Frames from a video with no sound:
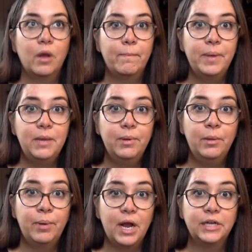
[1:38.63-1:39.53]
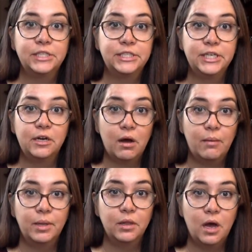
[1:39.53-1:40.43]
people practicing
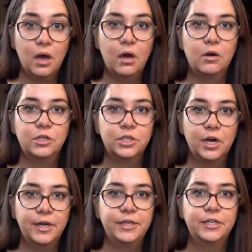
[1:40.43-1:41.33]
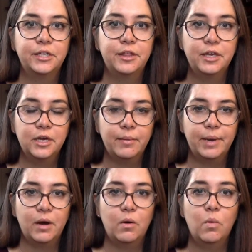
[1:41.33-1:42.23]
Kabbalah are trying to think
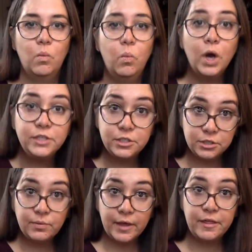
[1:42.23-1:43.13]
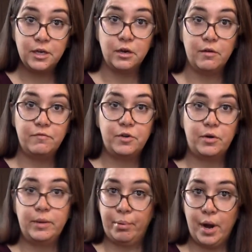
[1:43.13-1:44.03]
about, what do I think of
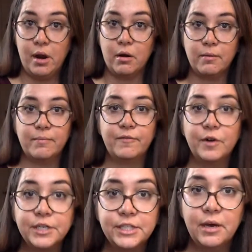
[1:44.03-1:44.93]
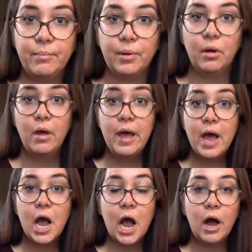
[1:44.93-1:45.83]
during prayer, for example?
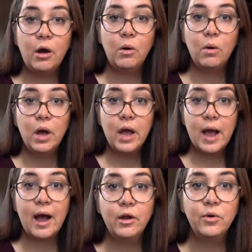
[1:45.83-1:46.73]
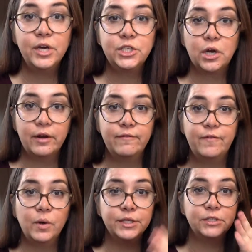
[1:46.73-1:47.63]
How do I try to
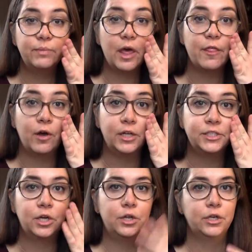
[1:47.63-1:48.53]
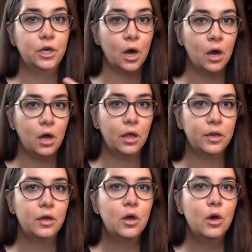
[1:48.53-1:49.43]
focus my thoughts on God
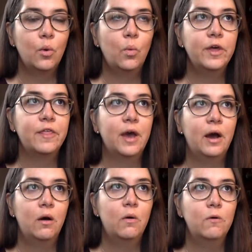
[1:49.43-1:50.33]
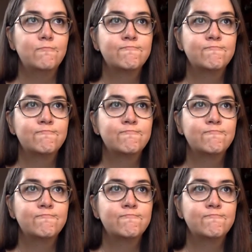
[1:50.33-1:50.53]
without